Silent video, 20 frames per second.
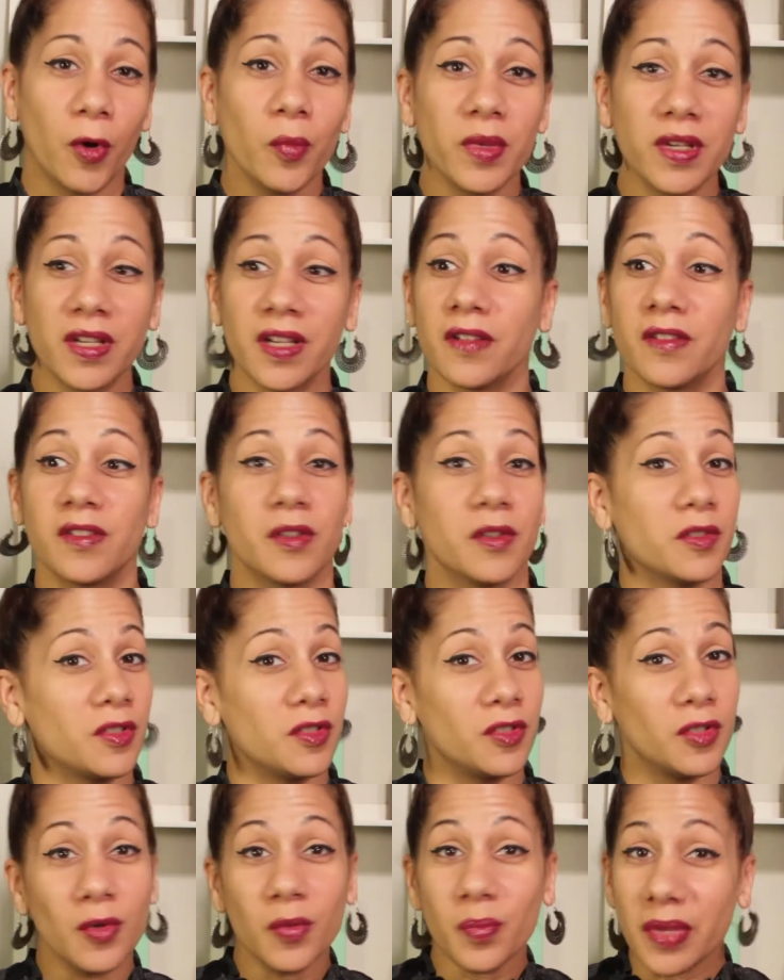because there's
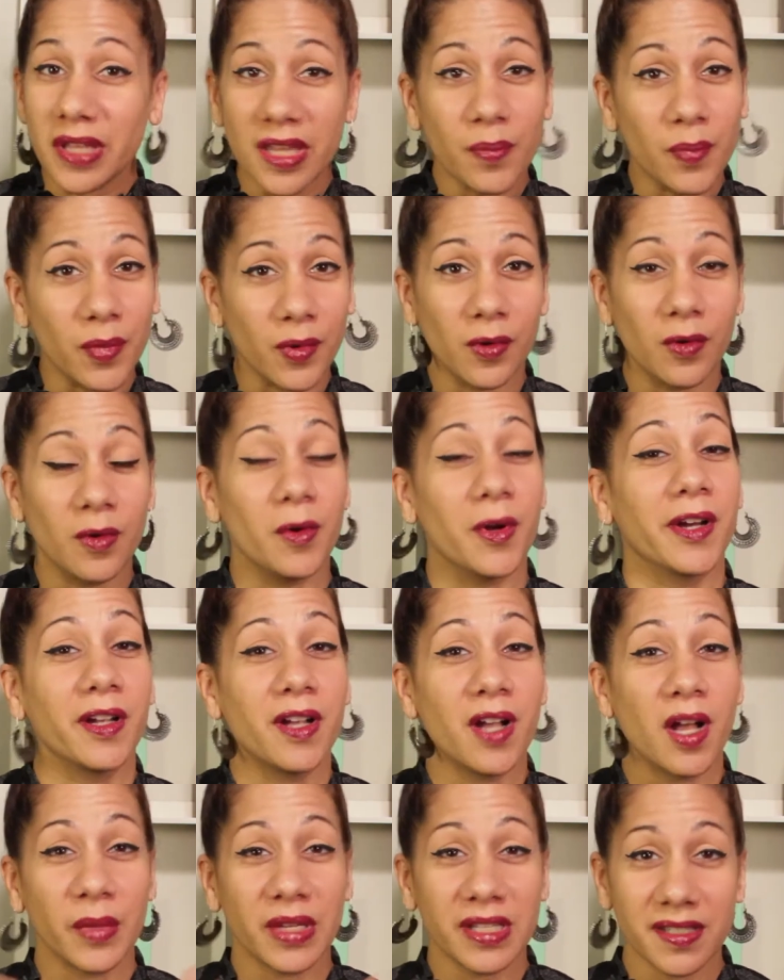two people who are
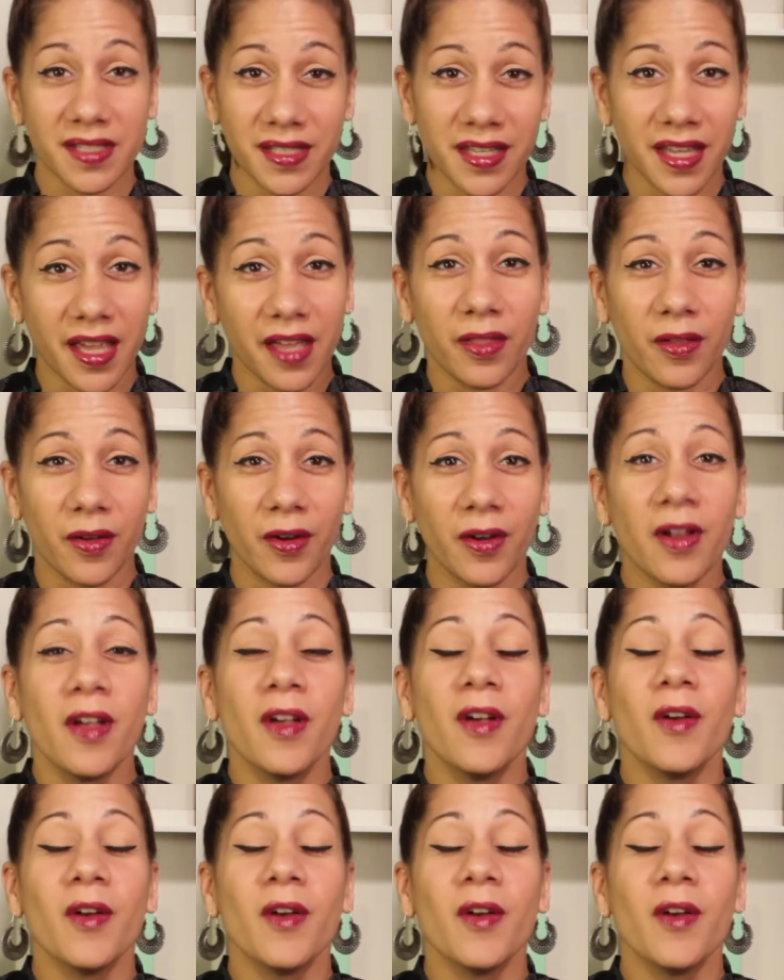coming together